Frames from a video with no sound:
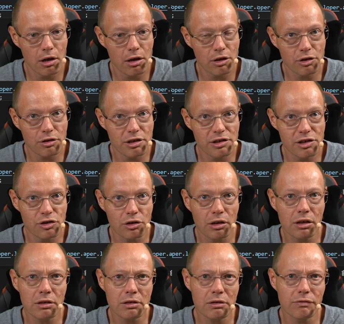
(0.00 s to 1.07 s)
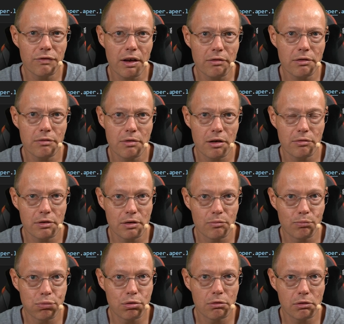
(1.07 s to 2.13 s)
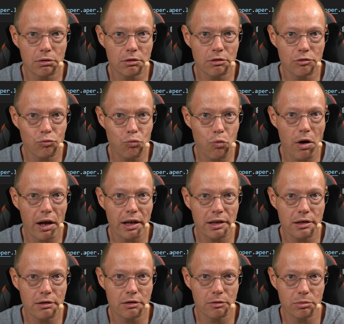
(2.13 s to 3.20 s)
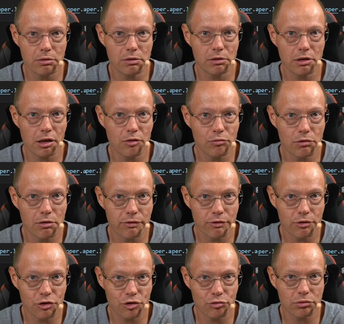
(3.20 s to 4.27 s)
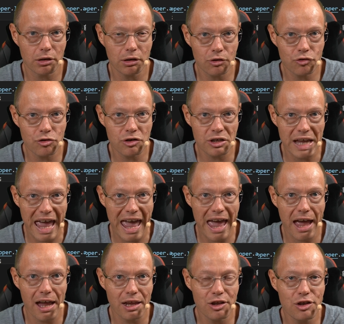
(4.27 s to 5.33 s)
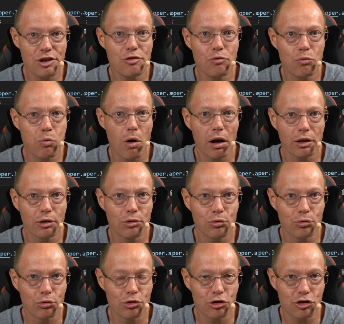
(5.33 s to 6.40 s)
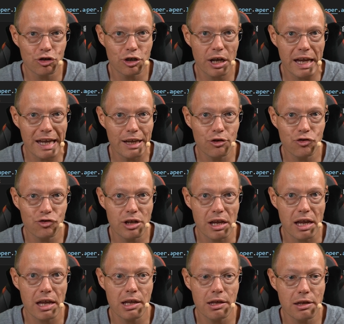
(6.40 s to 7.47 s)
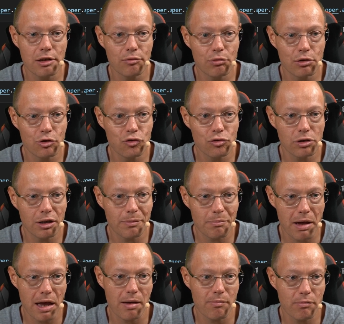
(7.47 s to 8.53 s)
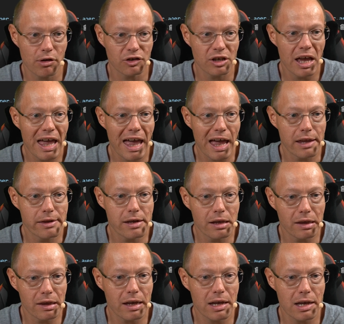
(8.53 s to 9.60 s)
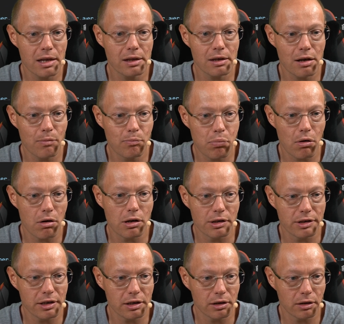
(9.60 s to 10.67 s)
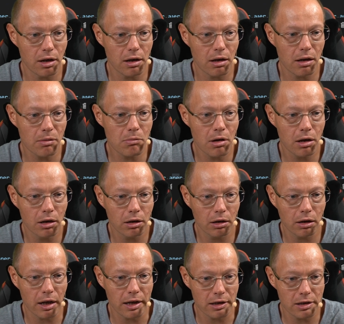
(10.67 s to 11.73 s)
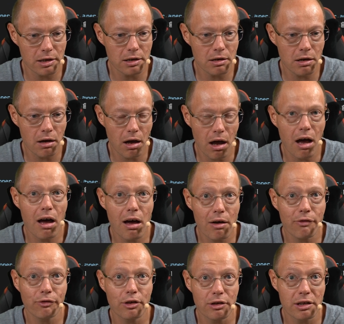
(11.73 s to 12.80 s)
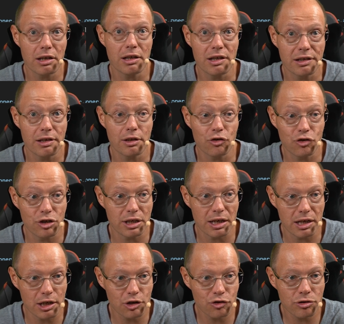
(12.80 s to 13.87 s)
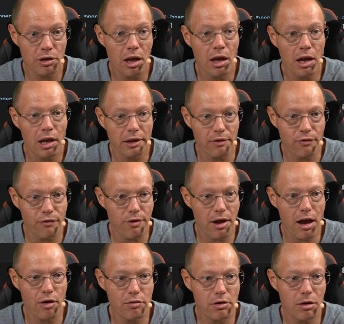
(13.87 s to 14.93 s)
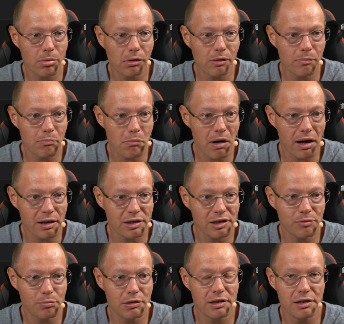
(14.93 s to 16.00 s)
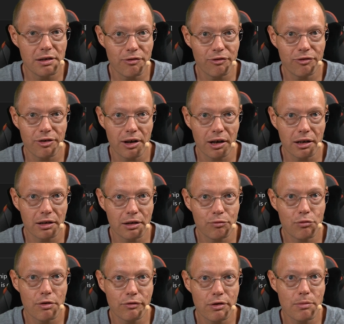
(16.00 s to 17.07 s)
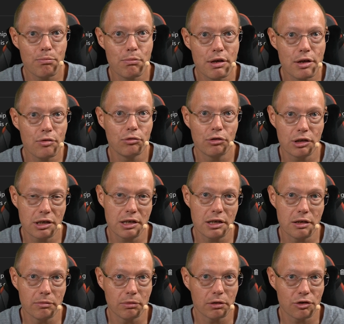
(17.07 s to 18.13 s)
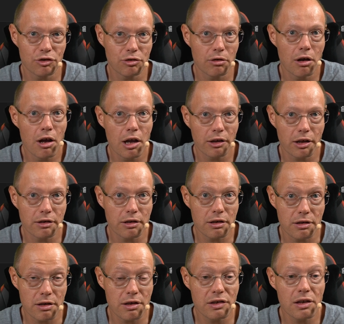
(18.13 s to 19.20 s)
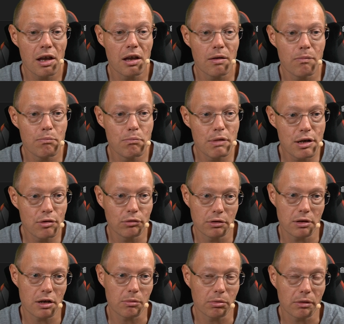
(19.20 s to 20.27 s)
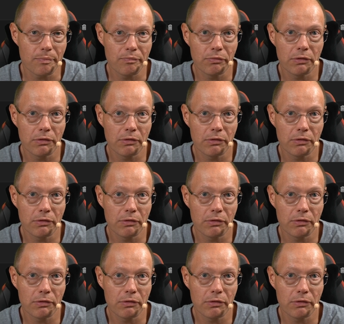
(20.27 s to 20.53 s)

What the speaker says: So this is also very, very important when you are working with structures and you want to change the individual members at a later point in time. Like here, after the instantiation, the variable must be defined with the mute keyword so that it is mutable.